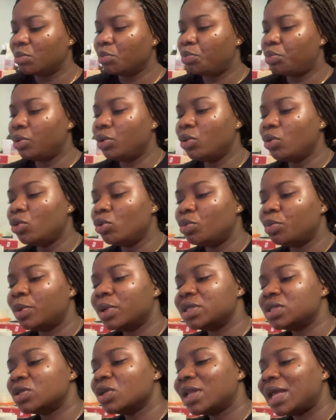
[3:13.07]
pool, but
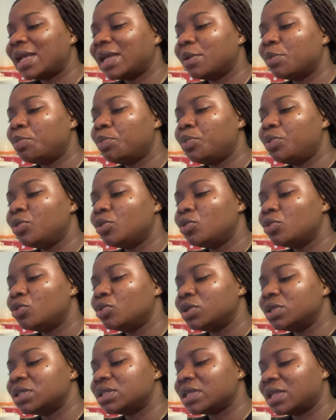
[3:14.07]
it's not like a pool.
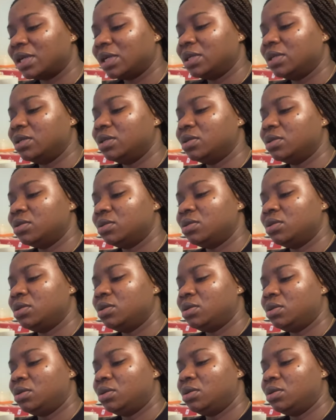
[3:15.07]
It's like a,
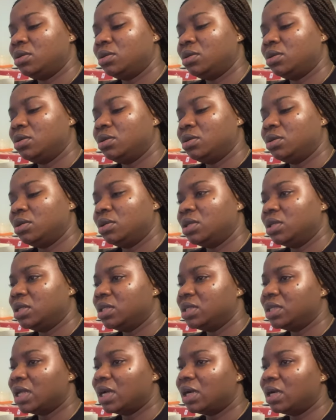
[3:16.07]

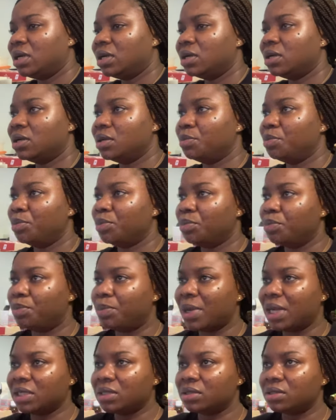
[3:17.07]
it's like a
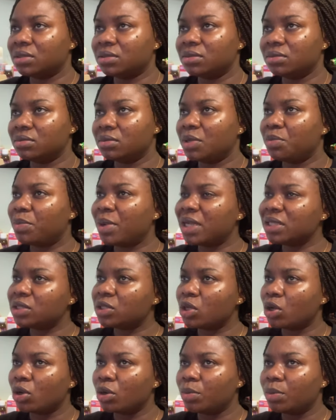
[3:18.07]
bath,
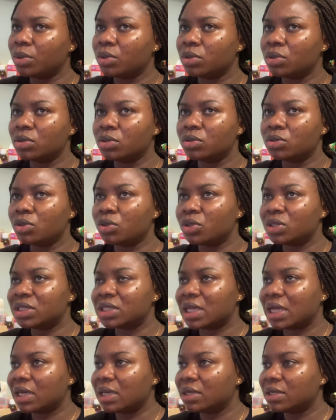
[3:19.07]
bathtub. No, it's
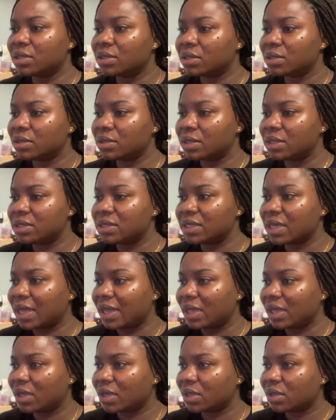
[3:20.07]
like, it's
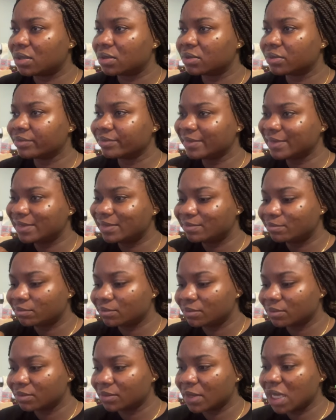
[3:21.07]
like,
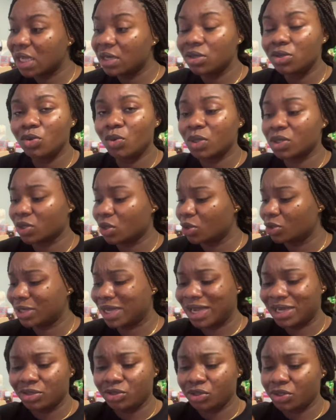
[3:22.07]
I don't know what's called
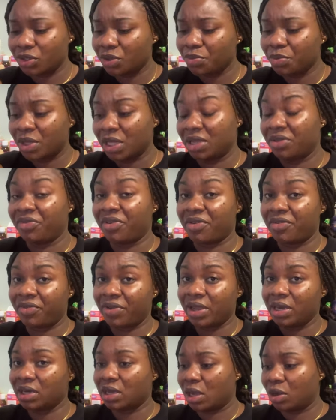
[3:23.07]
hydro something. If I
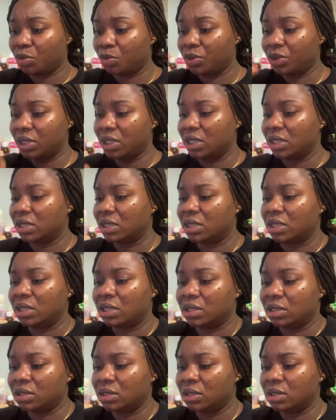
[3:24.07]
find it, I'll put it in the,
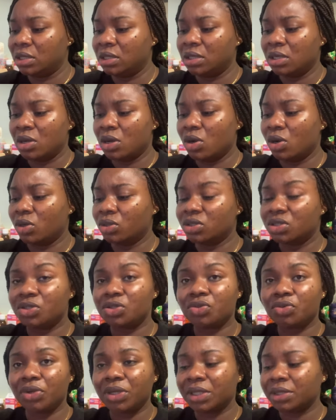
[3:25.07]
on the
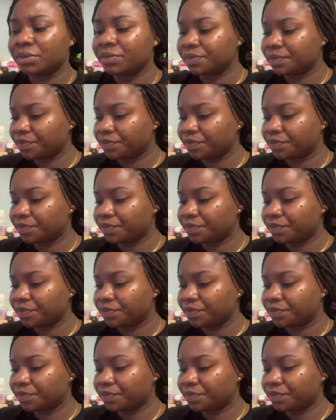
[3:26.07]
screen